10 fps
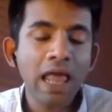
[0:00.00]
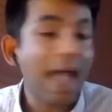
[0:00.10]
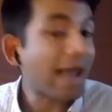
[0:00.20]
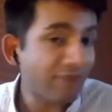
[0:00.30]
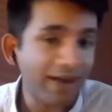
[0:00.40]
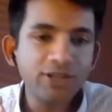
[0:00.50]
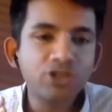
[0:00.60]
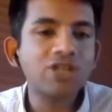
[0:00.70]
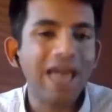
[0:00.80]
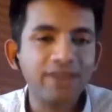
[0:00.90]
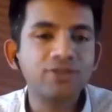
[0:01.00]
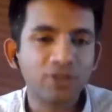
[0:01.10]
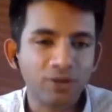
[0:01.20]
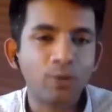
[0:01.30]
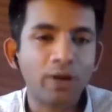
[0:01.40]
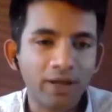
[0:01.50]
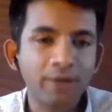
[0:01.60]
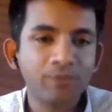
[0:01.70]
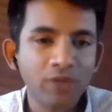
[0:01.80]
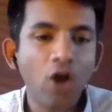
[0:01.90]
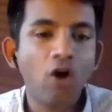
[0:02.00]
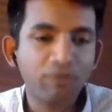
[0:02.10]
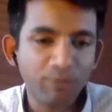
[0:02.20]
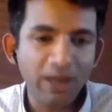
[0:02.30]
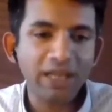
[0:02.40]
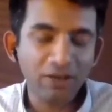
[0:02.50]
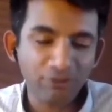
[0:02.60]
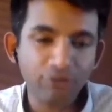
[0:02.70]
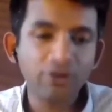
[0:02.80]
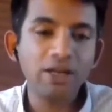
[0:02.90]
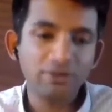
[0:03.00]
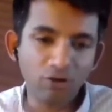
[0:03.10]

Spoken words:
and very challenging way of breaking free